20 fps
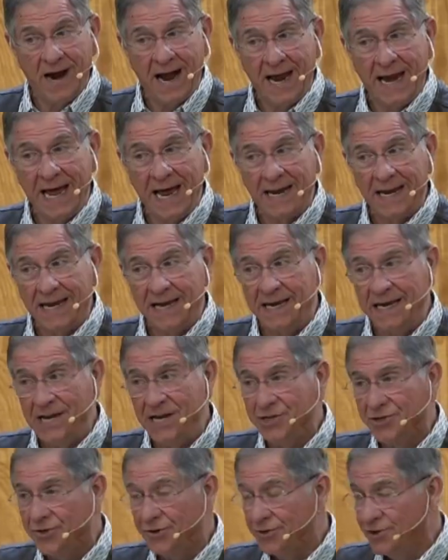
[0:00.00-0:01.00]
out how to get
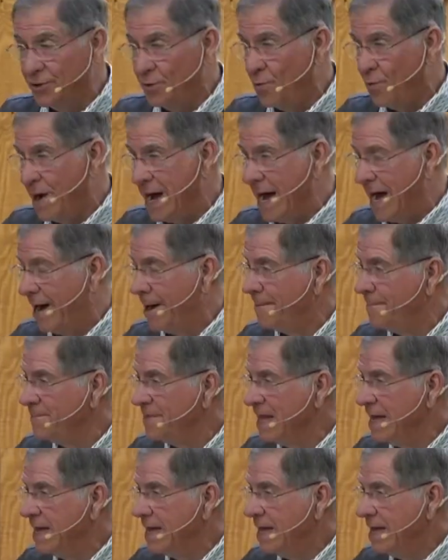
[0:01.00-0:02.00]
Easter to wow.
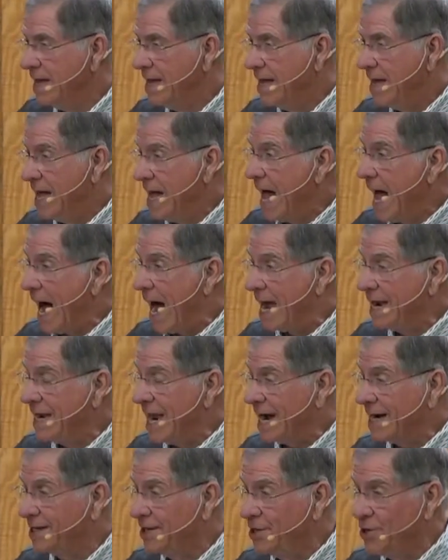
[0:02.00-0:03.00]
I'd
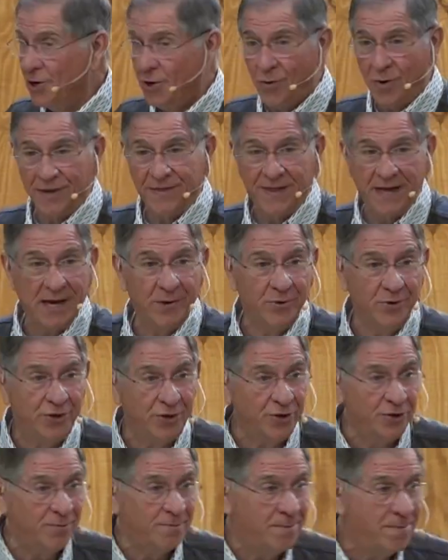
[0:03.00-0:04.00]
like to know what they would
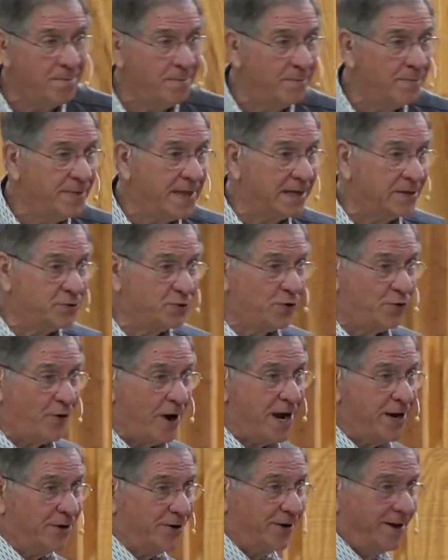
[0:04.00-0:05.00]
do that's
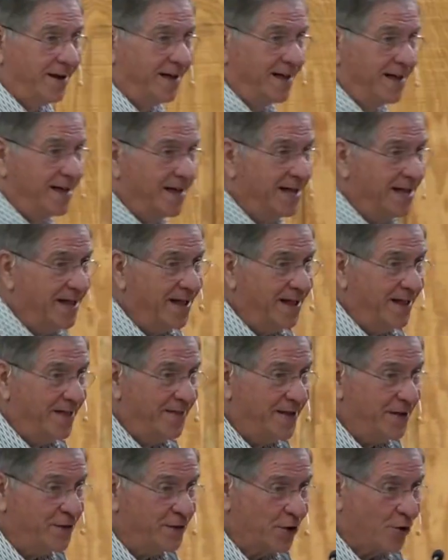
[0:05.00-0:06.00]
greater
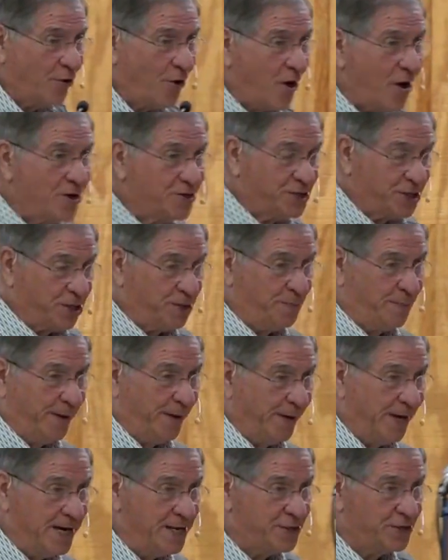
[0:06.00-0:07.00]
than the cross
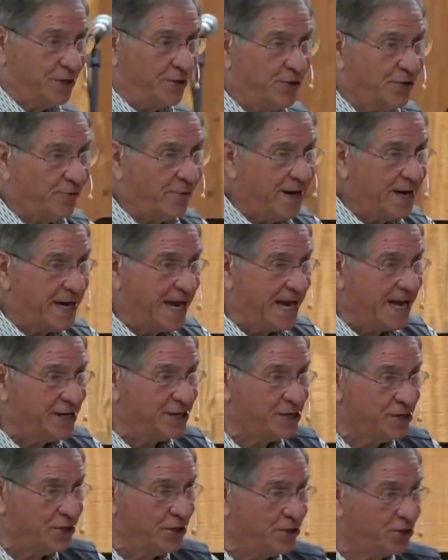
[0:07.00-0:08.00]
experience and three
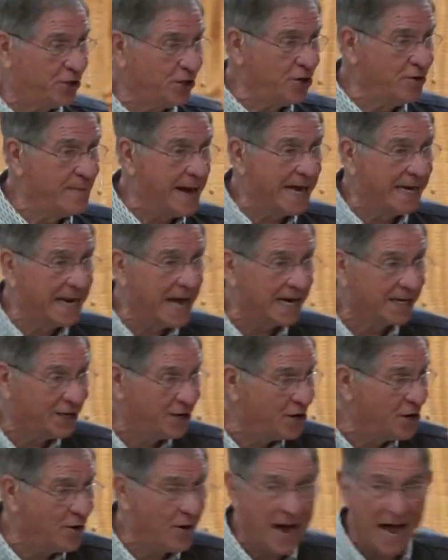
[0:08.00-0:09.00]
days in the tomb. I'd like to
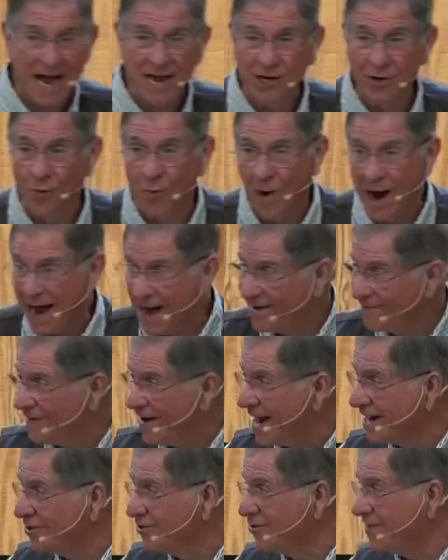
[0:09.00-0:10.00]
know how you wow
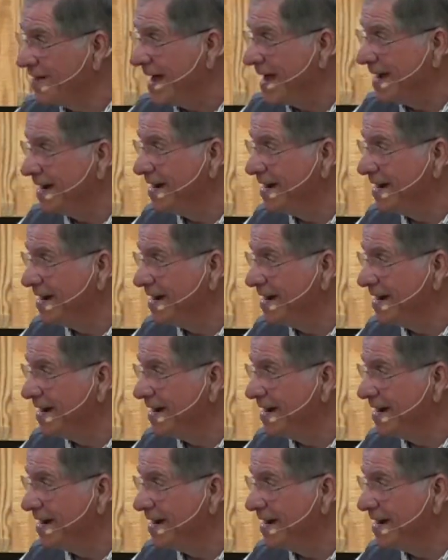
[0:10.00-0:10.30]
factor that